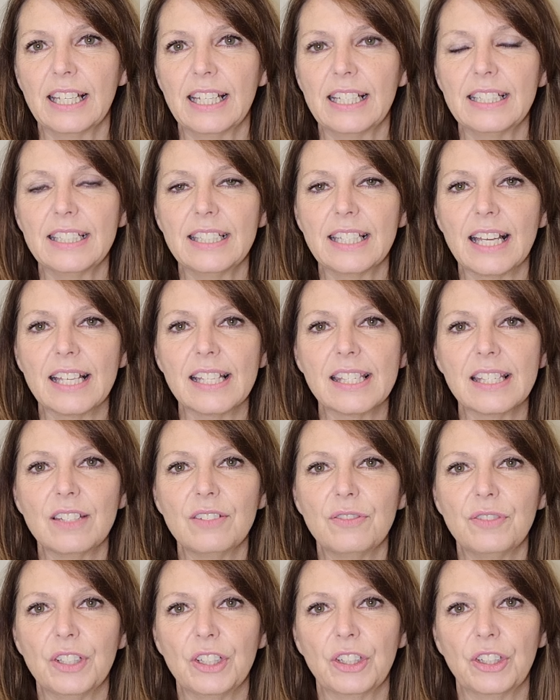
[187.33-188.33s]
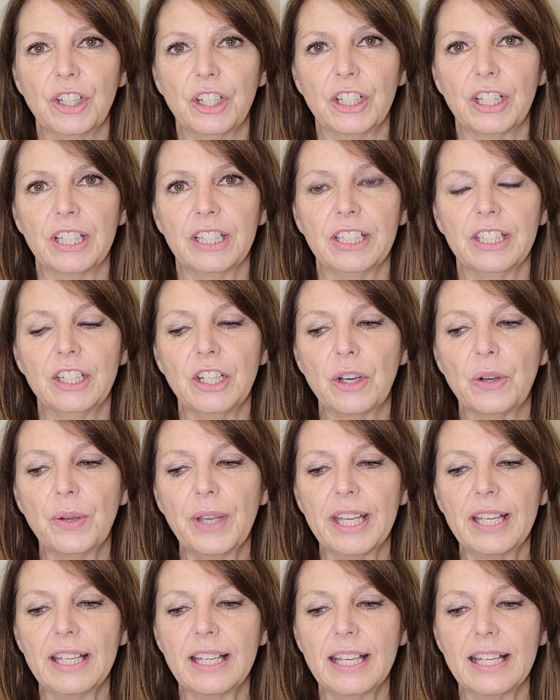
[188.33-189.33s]
It doesn't feel
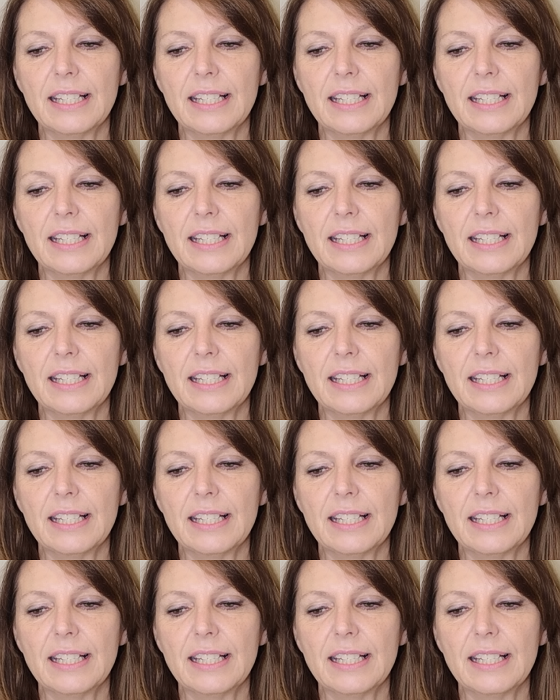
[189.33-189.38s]
good.